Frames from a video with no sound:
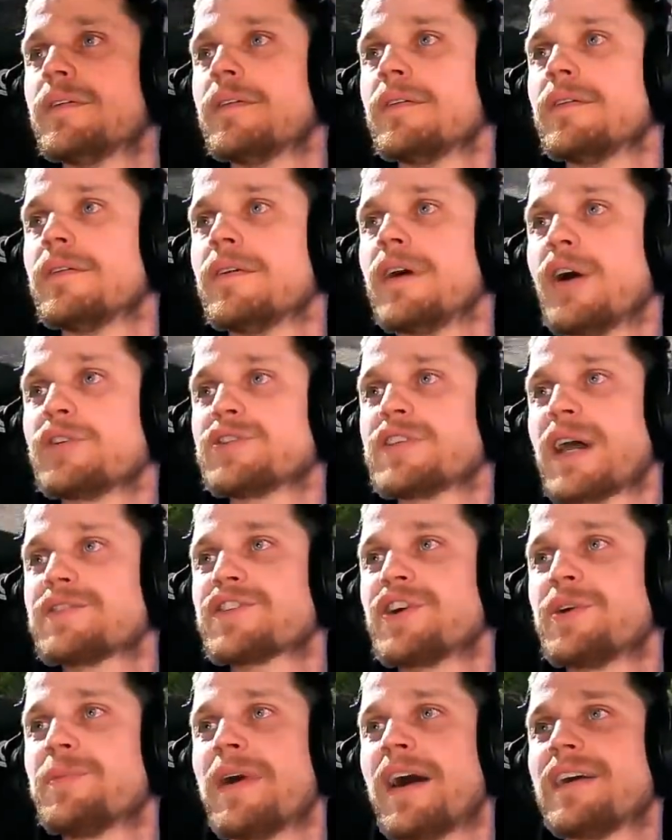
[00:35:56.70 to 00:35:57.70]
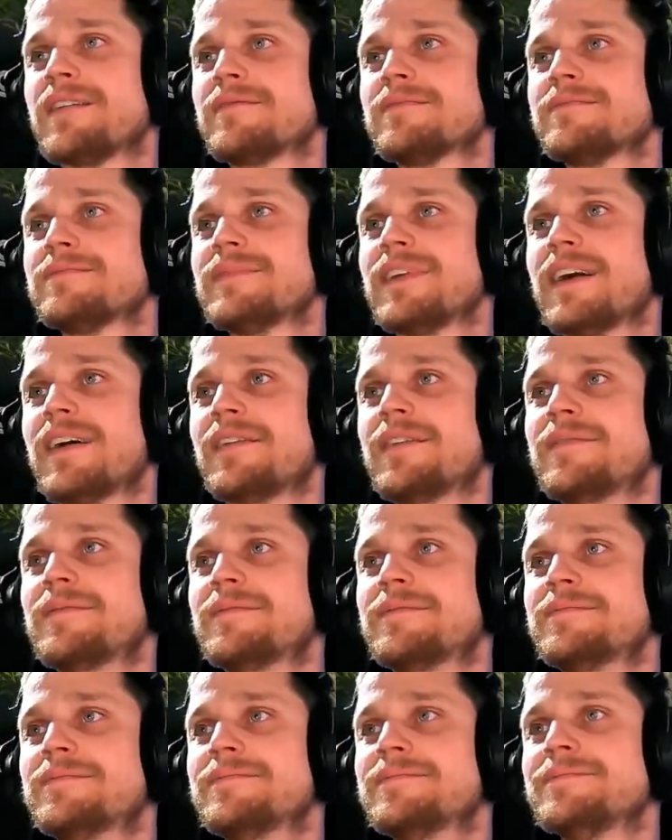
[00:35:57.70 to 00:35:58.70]
Oh, sounds good, man. Yeah.
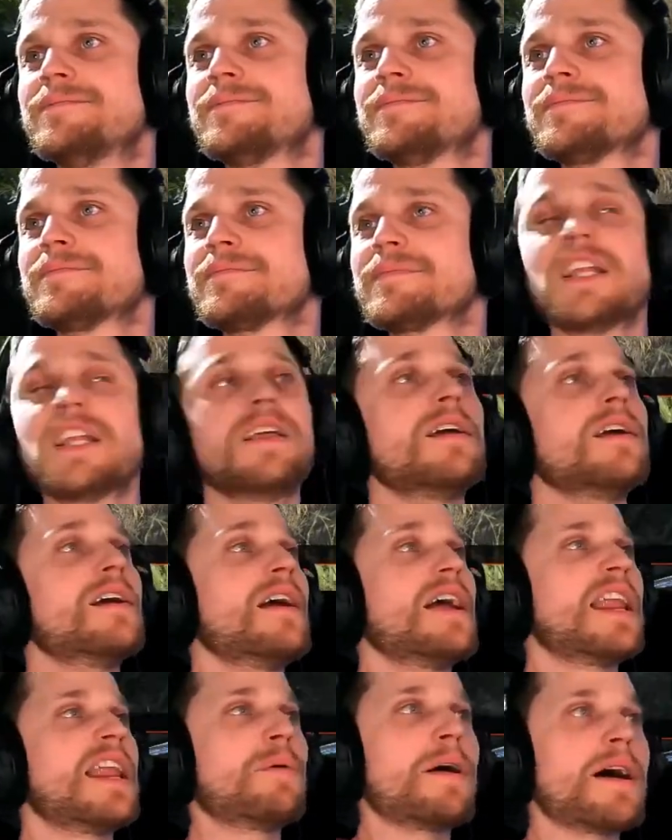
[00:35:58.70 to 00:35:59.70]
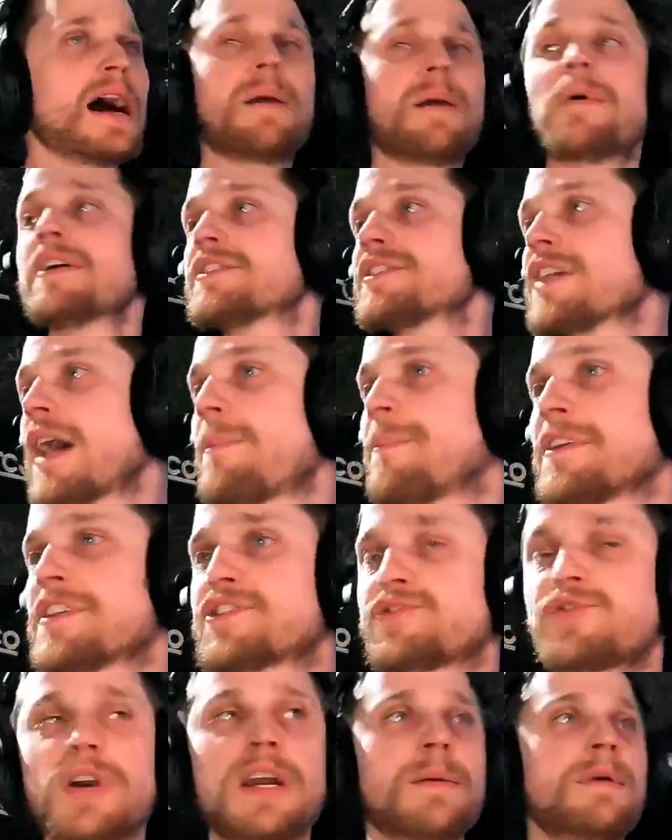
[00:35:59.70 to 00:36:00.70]
Anyway, I'm gonna stop the
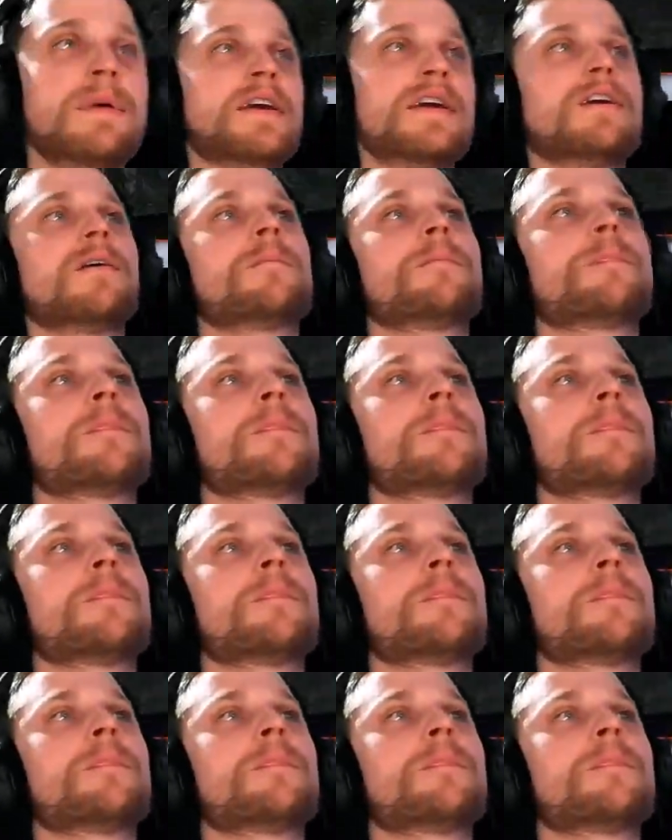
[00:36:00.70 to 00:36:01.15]
stream here.